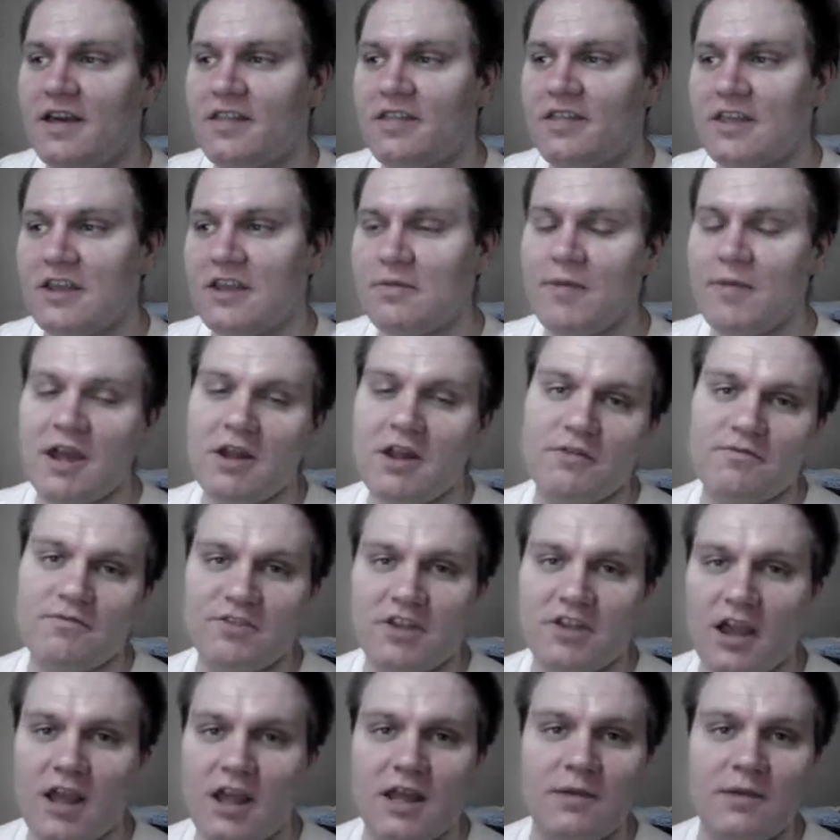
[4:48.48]
the amount of
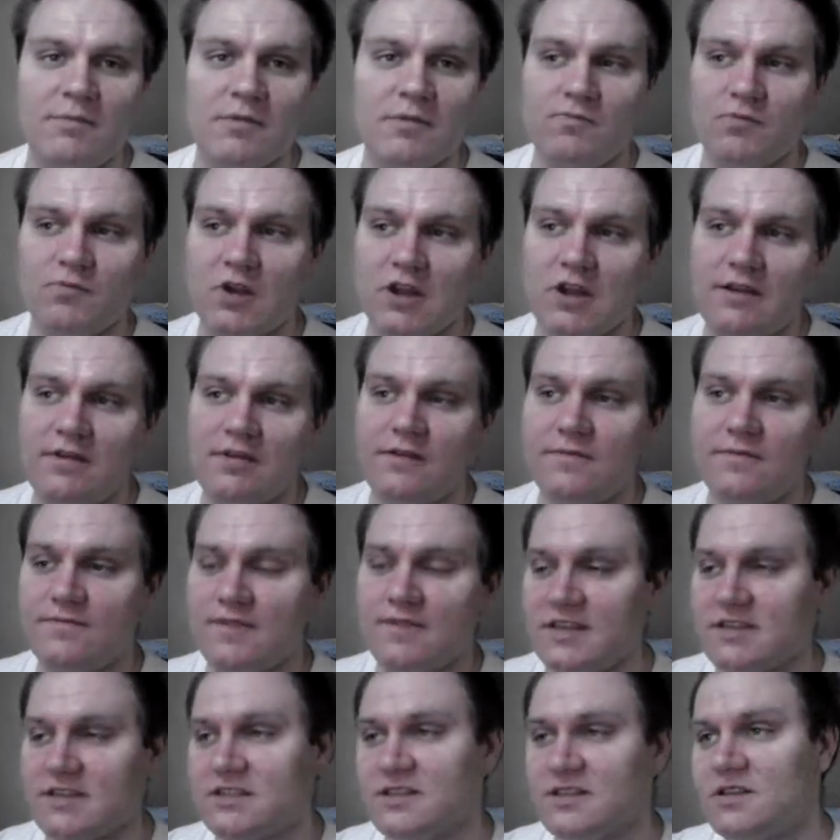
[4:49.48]
time I'm gonna
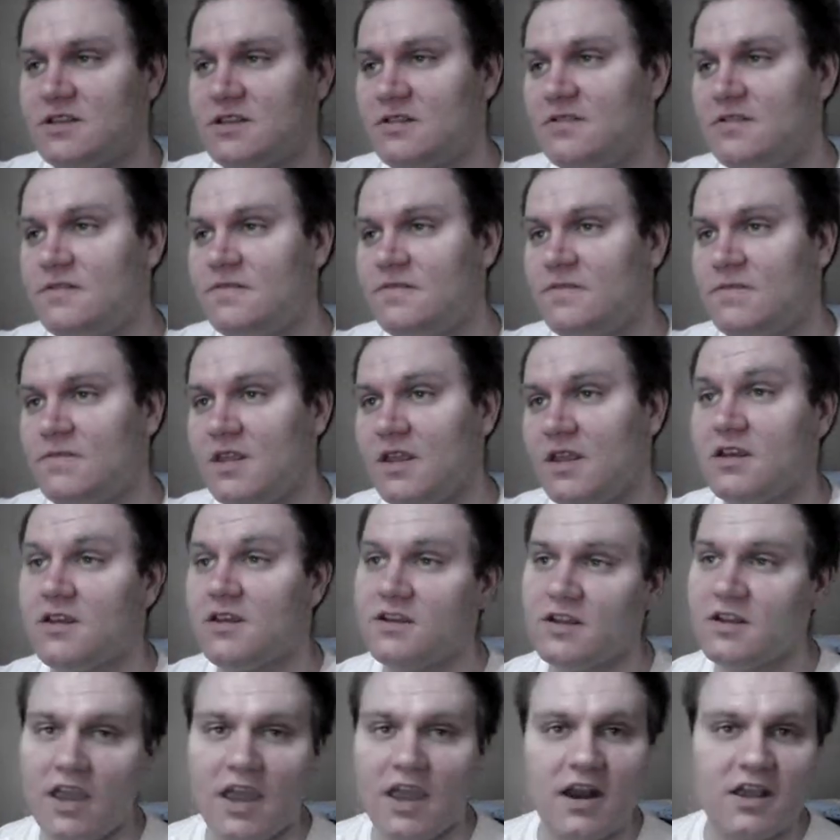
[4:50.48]
invest
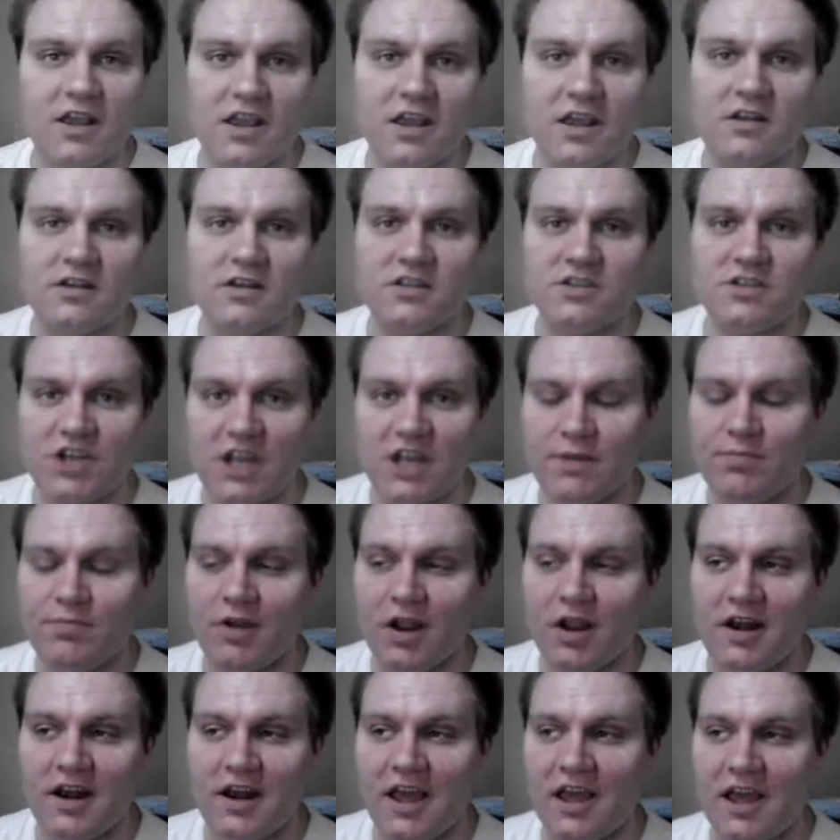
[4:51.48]
into getting into shape
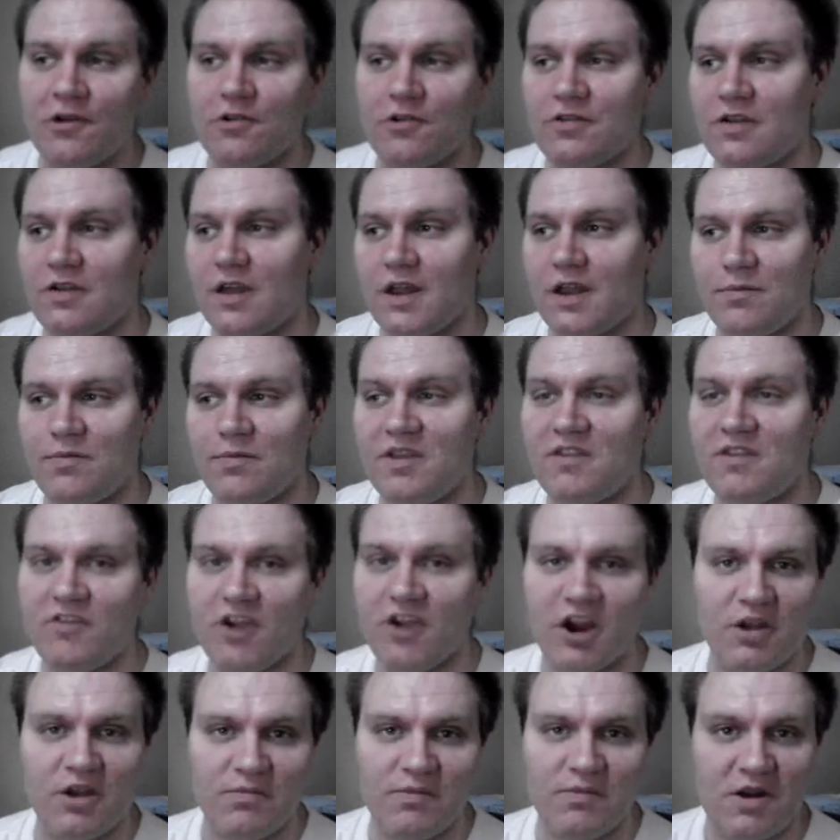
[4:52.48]
right now is gonna be
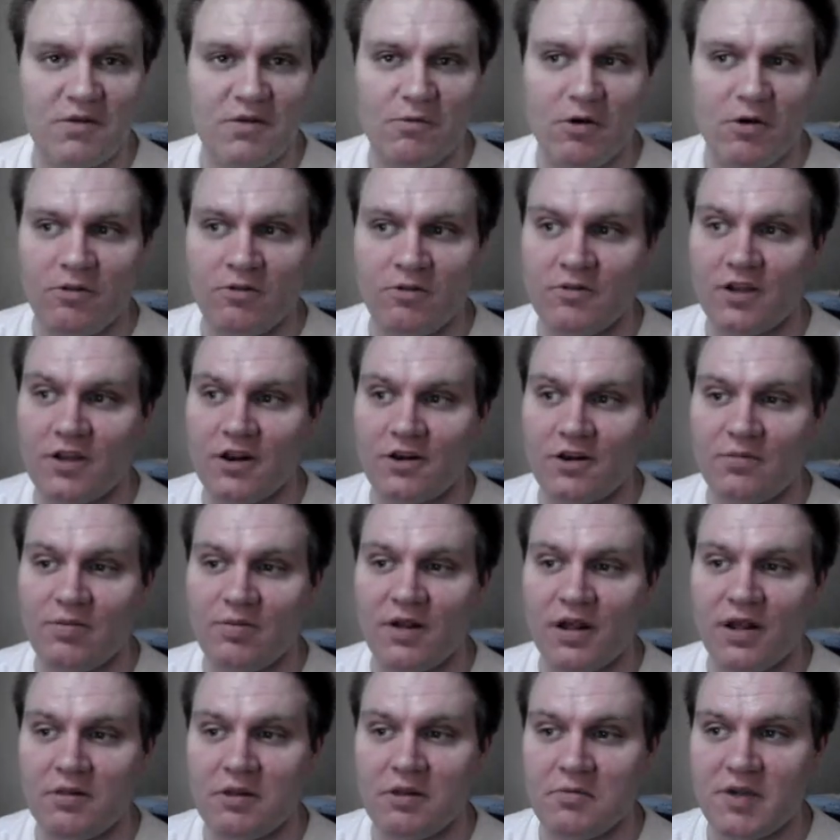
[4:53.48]
very minimal. It'll
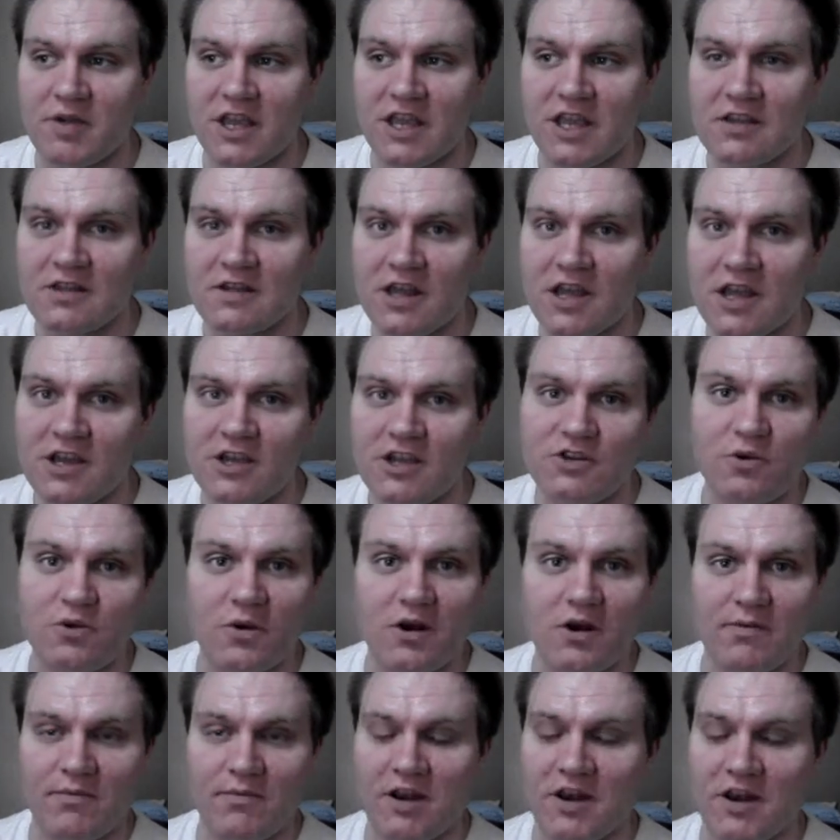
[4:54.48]
probably be
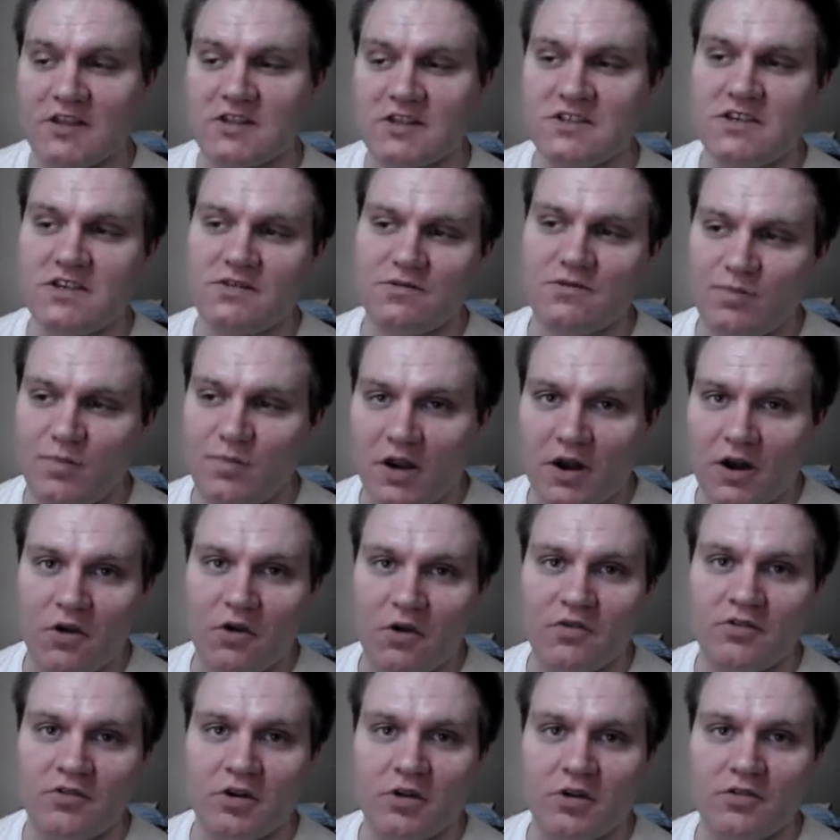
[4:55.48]
20 minutes spread
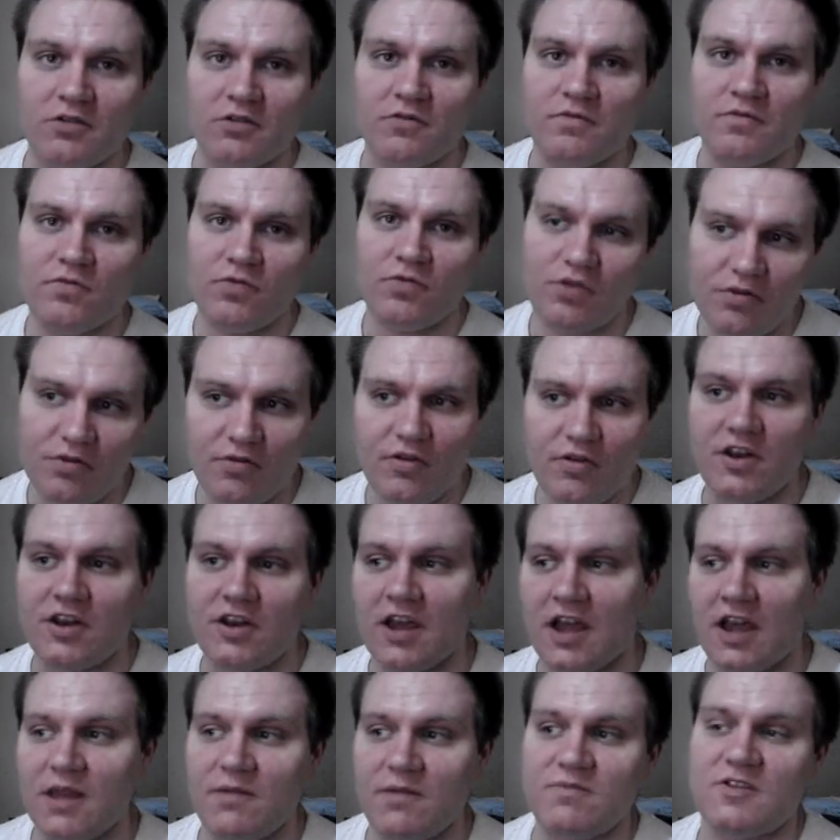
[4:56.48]
over 3
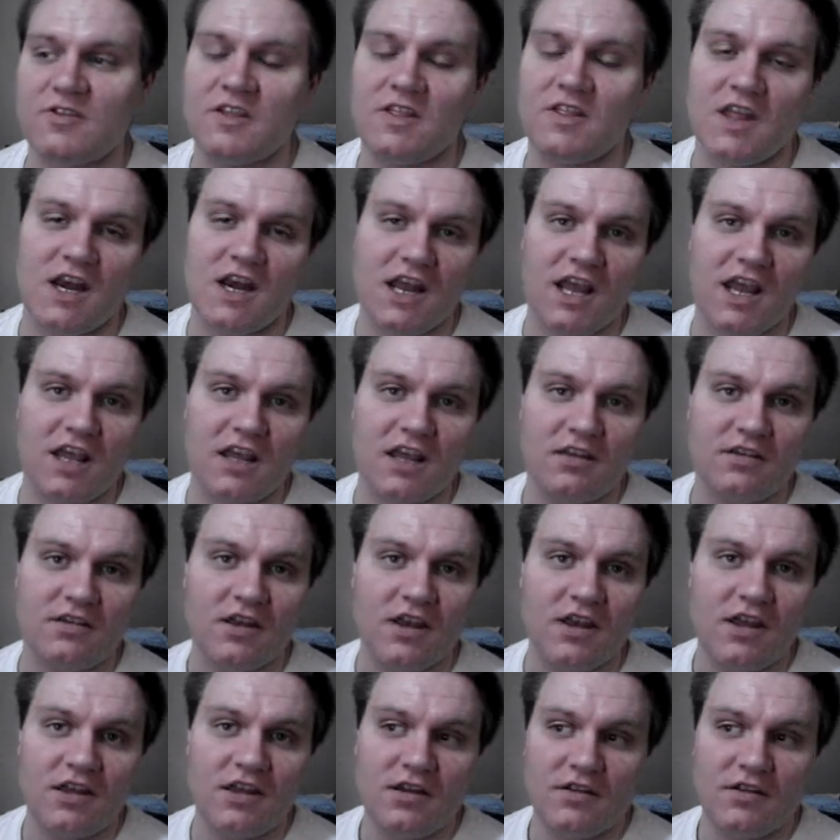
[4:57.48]
times in the day
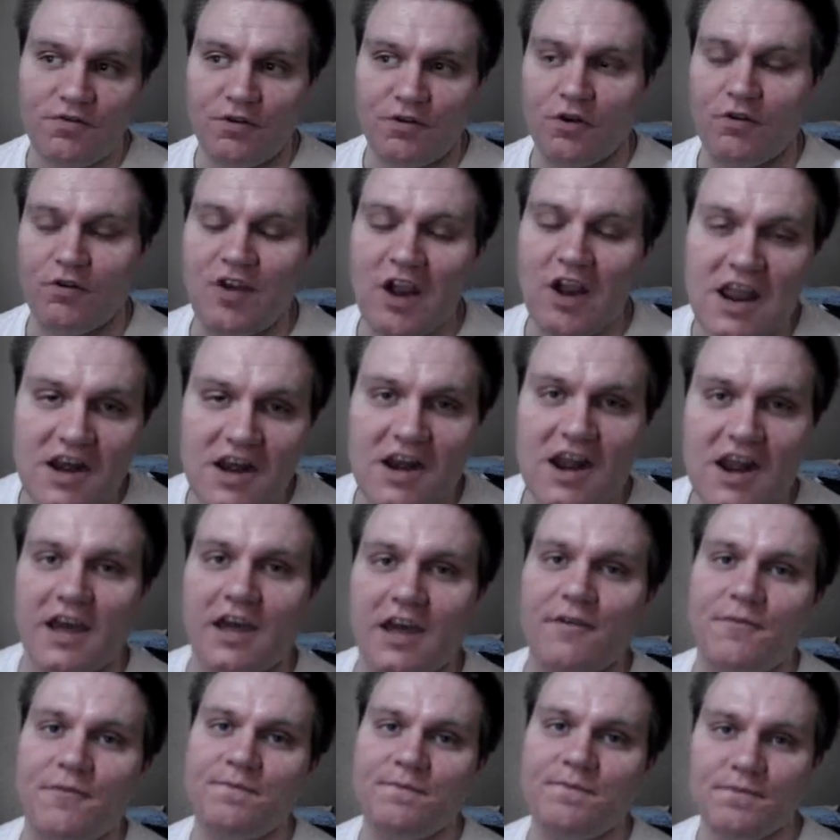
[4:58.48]
for right
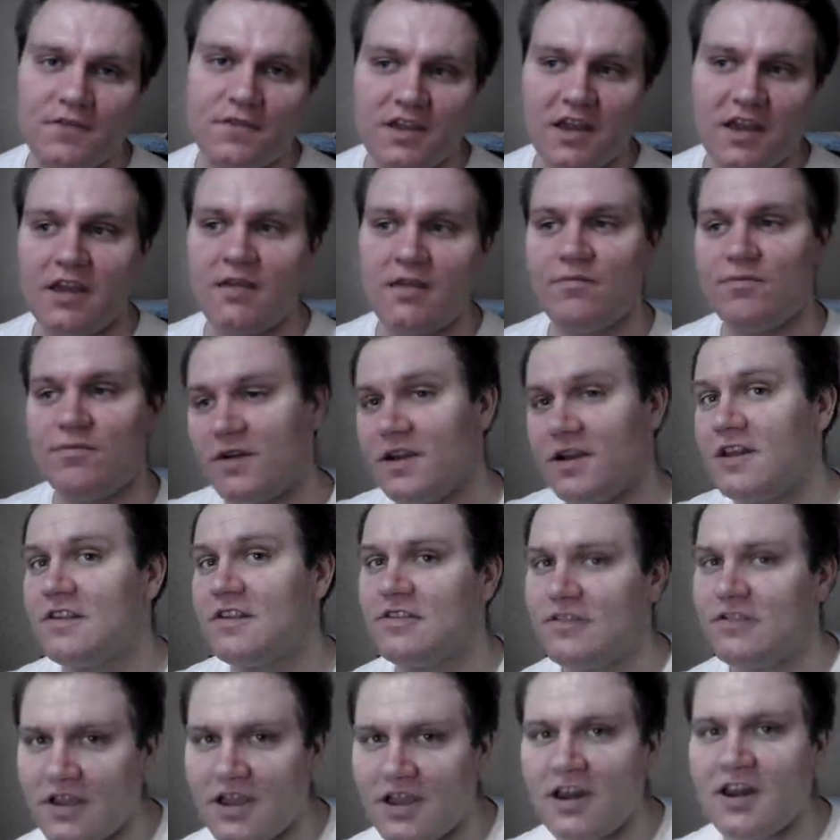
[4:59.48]
now. Okay, but
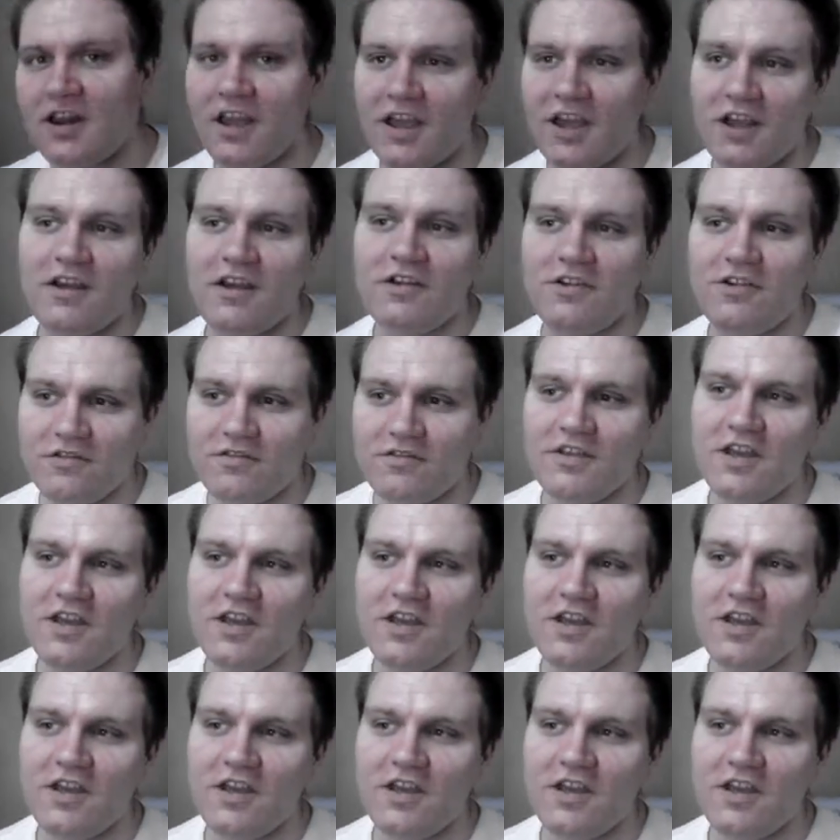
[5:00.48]
it's gonna